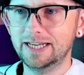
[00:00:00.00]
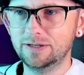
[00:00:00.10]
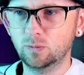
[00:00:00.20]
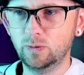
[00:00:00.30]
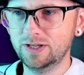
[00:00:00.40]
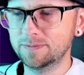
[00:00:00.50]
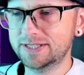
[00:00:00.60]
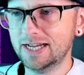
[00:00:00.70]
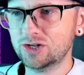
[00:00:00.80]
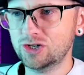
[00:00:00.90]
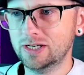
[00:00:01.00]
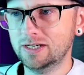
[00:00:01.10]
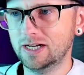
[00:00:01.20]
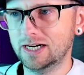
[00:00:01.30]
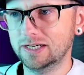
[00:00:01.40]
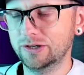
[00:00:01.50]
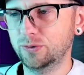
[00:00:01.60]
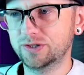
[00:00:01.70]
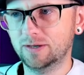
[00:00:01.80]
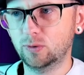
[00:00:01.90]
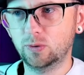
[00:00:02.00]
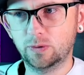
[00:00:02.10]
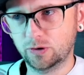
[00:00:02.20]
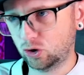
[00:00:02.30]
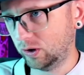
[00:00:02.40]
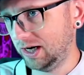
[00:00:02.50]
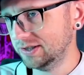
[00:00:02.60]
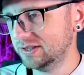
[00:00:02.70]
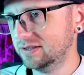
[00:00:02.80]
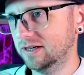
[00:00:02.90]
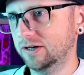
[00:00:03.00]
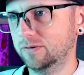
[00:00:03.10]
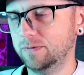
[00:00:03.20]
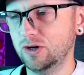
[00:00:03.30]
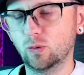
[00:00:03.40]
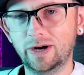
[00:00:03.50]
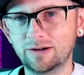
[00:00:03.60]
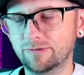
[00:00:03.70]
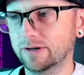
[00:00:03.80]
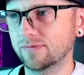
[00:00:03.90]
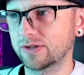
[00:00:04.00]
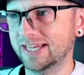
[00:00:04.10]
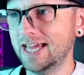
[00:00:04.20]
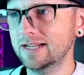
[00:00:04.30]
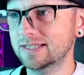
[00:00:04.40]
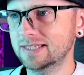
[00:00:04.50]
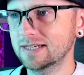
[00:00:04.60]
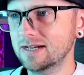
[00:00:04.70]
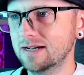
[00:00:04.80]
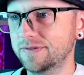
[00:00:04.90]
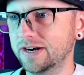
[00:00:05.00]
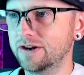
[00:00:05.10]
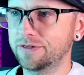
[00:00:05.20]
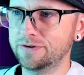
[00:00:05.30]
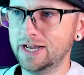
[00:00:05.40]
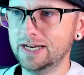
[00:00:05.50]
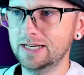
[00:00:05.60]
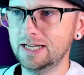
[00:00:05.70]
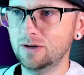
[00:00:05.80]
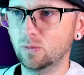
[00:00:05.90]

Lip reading: rhythm section, little double cross, right in front of the gates. Then another 90